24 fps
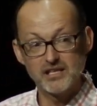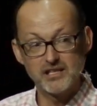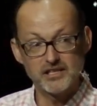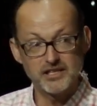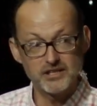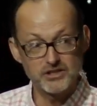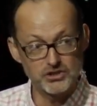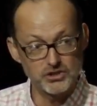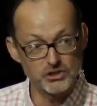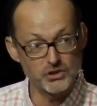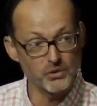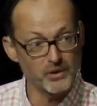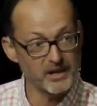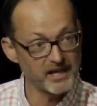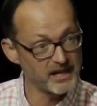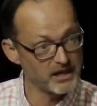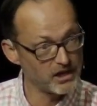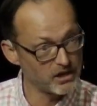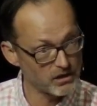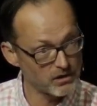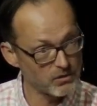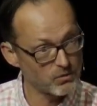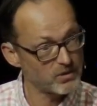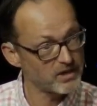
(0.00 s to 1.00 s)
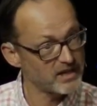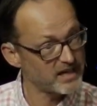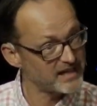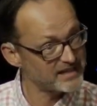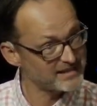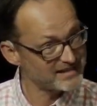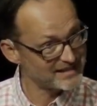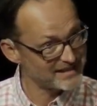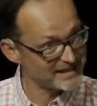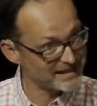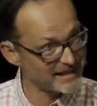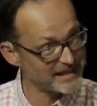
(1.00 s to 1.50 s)
Did you hear what
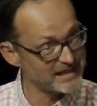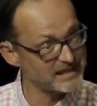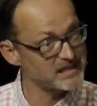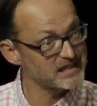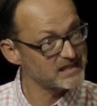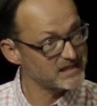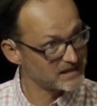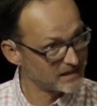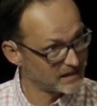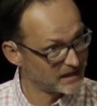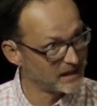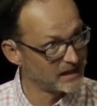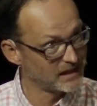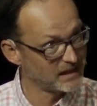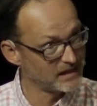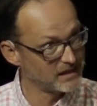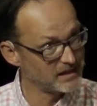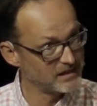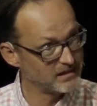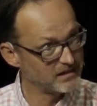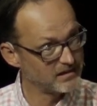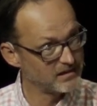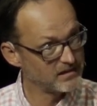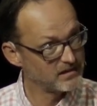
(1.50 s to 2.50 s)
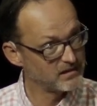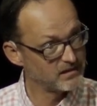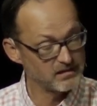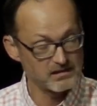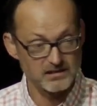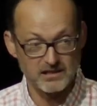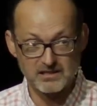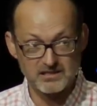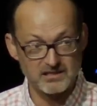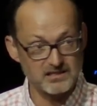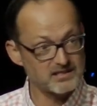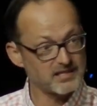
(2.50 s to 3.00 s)
I said, son?
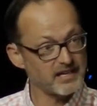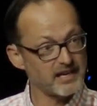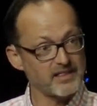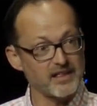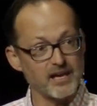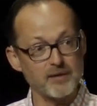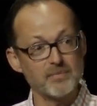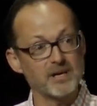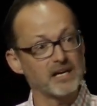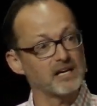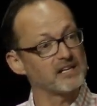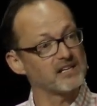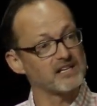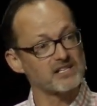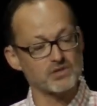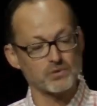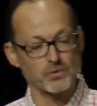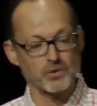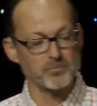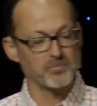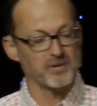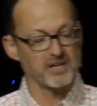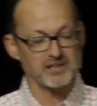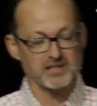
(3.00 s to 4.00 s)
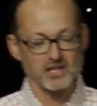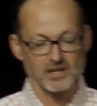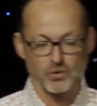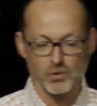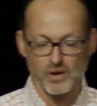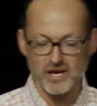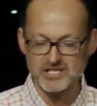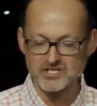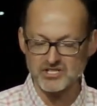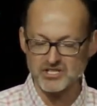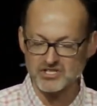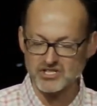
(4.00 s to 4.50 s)
Doesn't say that. Mary doesn't repeat the
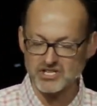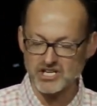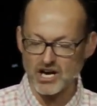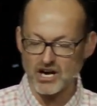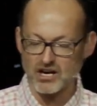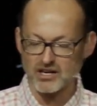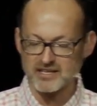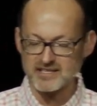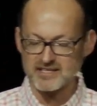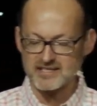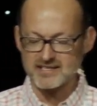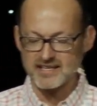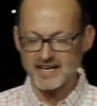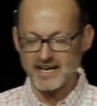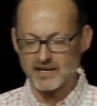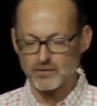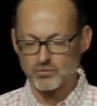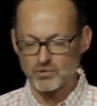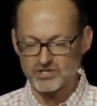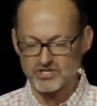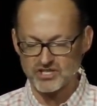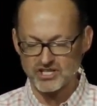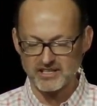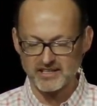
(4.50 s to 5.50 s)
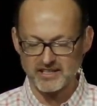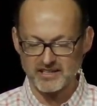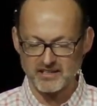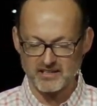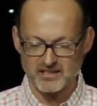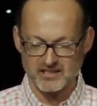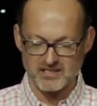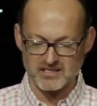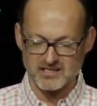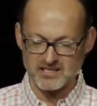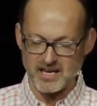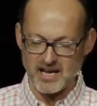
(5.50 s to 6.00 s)
question. She already said what she
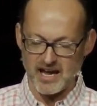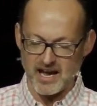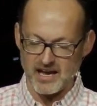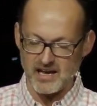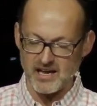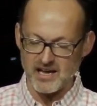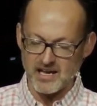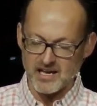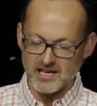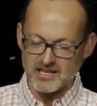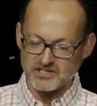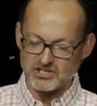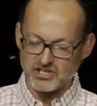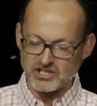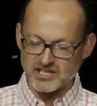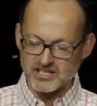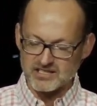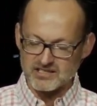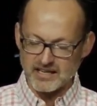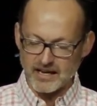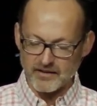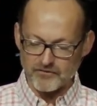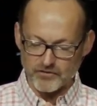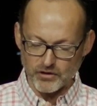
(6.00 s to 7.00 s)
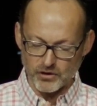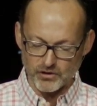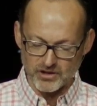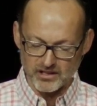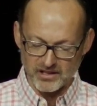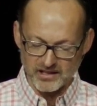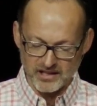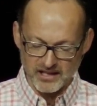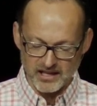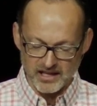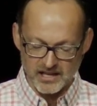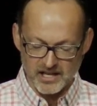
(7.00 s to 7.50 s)
needed to say. She does not feel
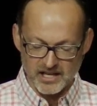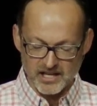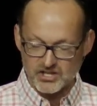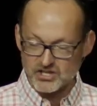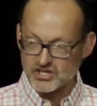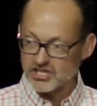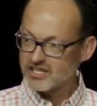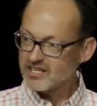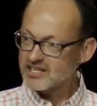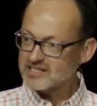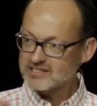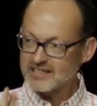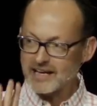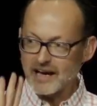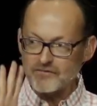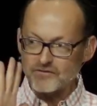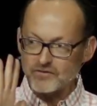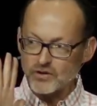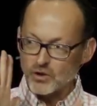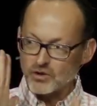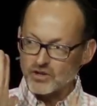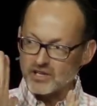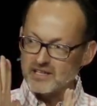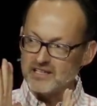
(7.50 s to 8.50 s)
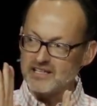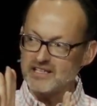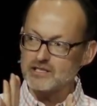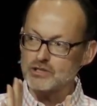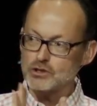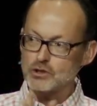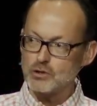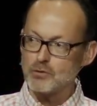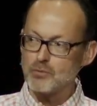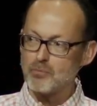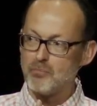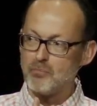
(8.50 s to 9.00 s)
the need. She does not feel the
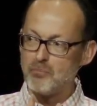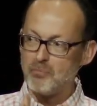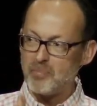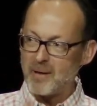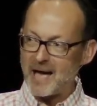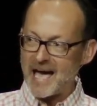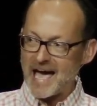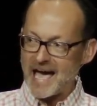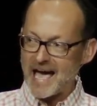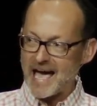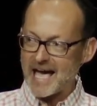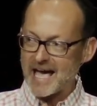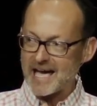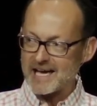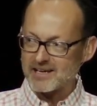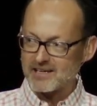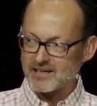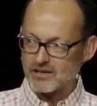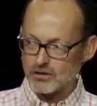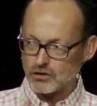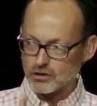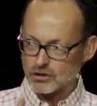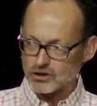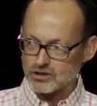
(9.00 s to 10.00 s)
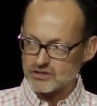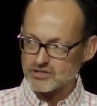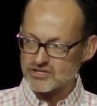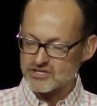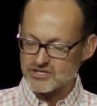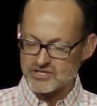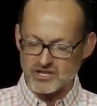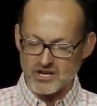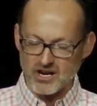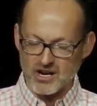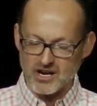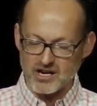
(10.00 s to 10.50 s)
need to beg her
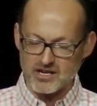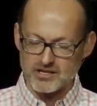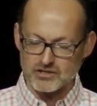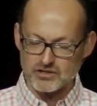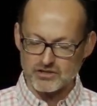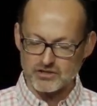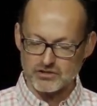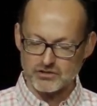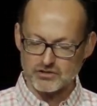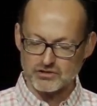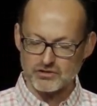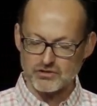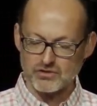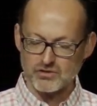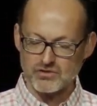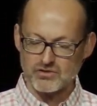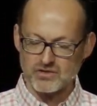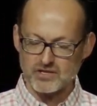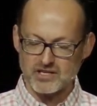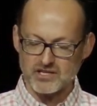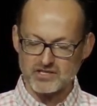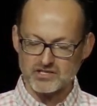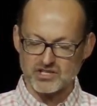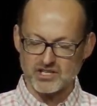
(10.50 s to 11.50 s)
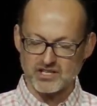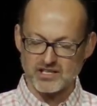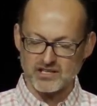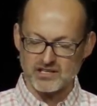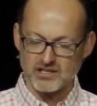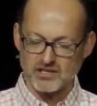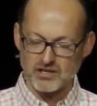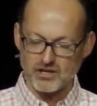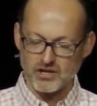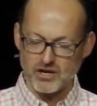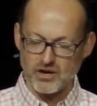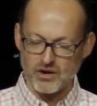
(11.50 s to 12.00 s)
son to do this. She
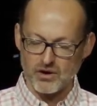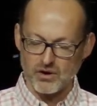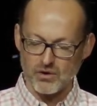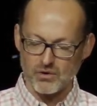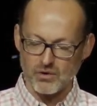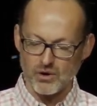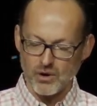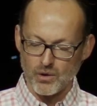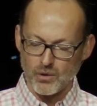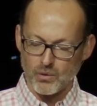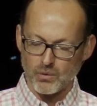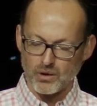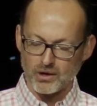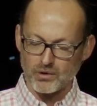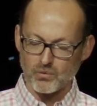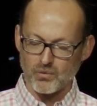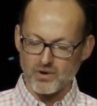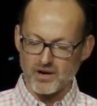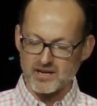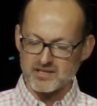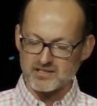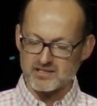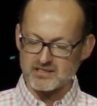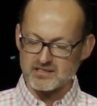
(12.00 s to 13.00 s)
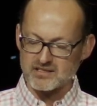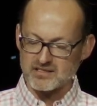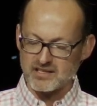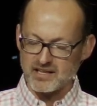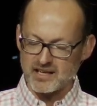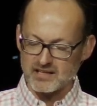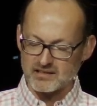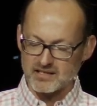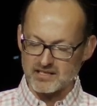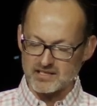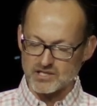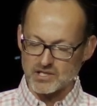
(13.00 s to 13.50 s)
didn't know what it was.
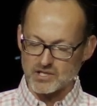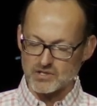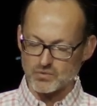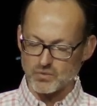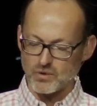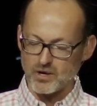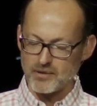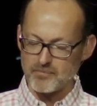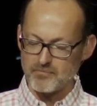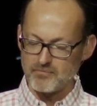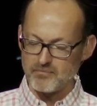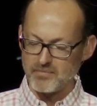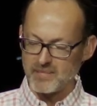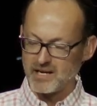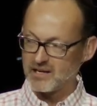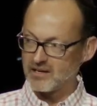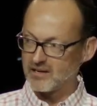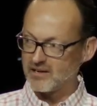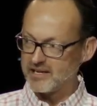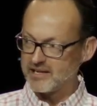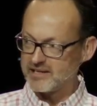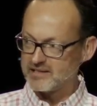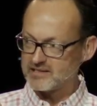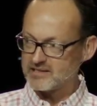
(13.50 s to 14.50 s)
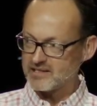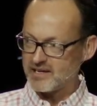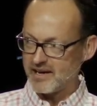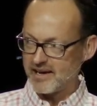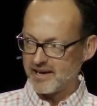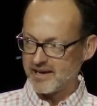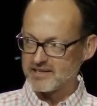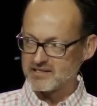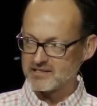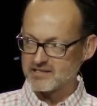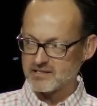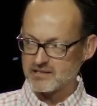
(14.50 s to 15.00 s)
Instead, this is what Mary
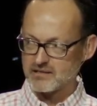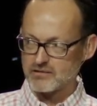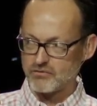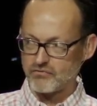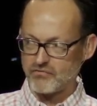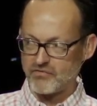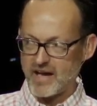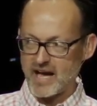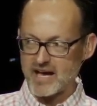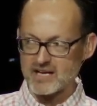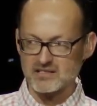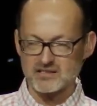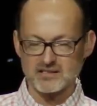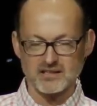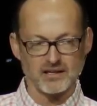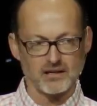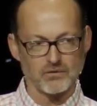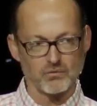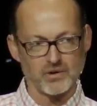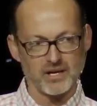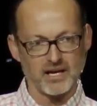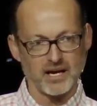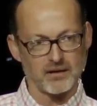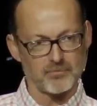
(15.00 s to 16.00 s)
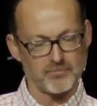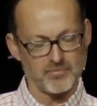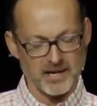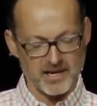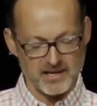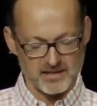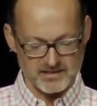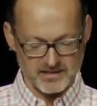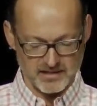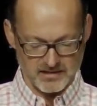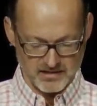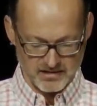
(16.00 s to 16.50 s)
does. This is fascinating. We got to
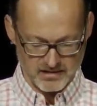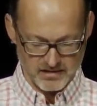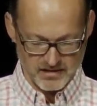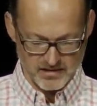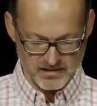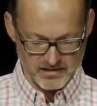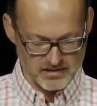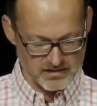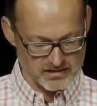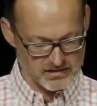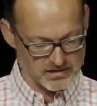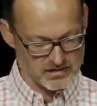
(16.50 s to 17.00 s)
pay attention to this.